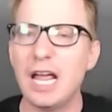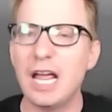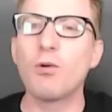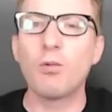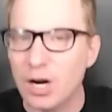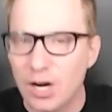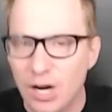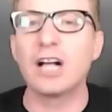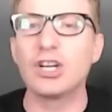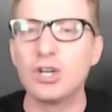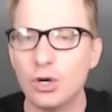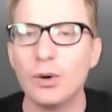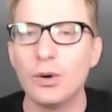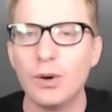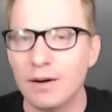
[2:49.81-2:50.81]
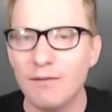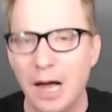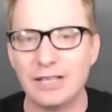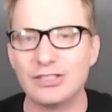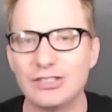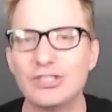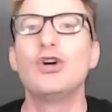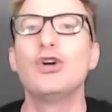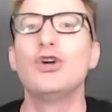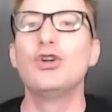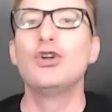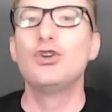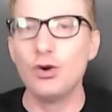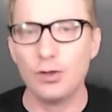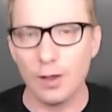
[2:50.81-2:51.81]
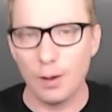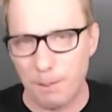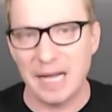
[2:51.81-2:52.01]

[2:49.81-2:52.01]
to invite to the picnic.